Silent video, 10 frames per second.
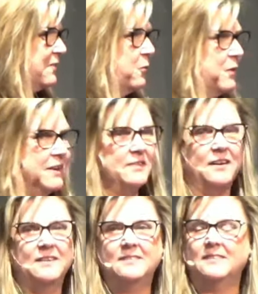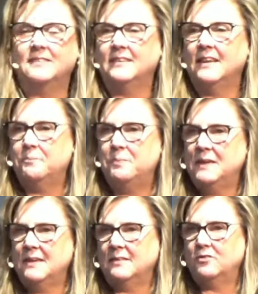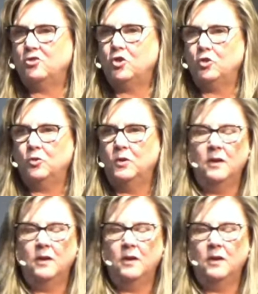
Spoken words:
what it does is it begins to